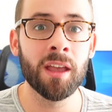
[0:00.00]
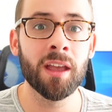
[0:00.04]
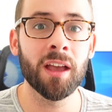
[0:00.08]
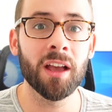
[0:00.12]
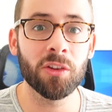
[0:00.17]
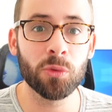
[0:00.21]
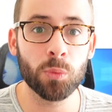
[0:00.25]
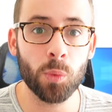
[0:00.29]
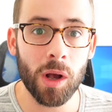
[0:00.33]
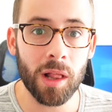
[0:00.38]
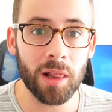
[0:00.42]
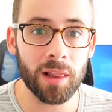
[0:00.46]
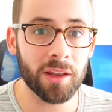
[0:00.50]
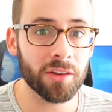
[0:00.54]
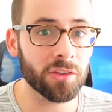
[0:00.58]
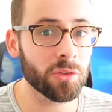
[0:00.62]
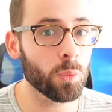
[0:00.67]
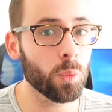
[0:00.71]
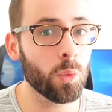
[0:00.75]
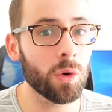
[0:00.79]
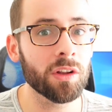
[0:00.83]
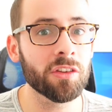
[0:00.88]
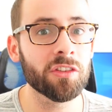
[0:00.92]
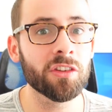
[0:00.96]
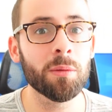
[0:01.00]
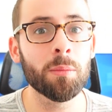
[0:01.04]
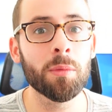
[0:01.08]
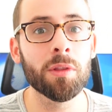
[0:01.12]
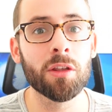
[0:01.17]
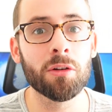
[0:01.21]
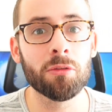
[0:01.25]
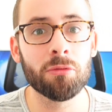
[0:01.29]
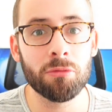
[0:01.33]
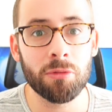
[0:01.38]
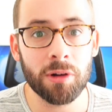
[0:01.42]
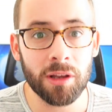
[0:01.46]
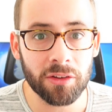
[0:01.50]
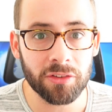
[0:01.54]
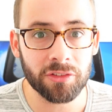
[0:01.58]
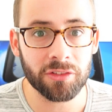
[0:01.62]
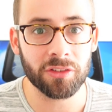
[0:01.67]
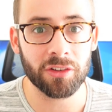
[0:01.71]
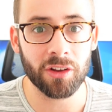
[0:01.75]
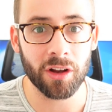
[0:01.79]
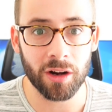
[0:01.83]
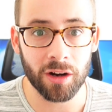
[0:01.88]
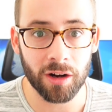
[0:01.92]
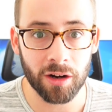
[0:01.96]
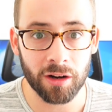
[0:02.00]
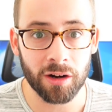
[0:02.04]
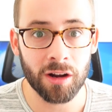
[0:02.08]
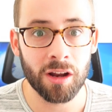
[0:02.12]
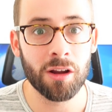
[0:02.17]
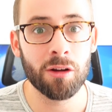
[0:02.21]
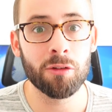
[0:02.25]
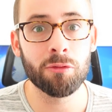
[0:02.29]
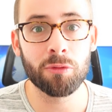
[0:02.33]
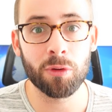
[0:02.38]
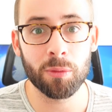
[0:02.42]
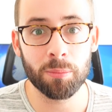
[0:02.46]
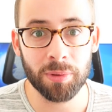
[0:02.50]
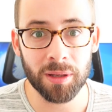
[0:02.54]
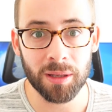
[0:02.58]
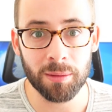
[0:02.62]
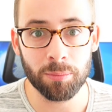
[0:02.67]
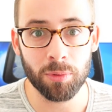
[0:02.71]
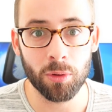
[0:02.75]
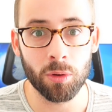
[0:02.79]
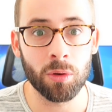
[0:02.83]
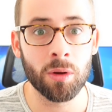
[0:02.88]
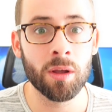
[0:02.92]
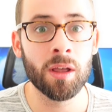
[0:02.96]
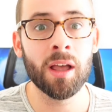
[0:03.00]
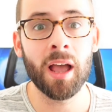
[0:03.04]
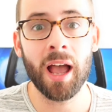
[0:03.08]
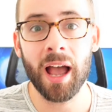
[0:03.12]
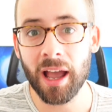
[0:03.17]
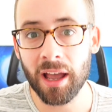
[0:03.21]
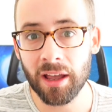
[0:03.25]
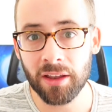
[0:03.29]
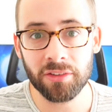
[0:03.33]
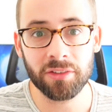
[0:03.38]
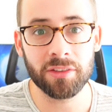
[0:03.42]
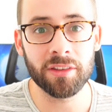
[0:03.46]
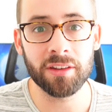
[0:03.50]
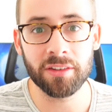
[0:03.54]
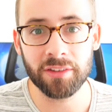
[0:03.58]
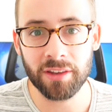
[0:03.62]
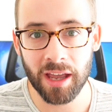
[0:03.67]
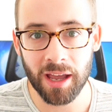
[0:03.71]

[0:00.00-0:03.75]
as well as what some of the risks are for people as this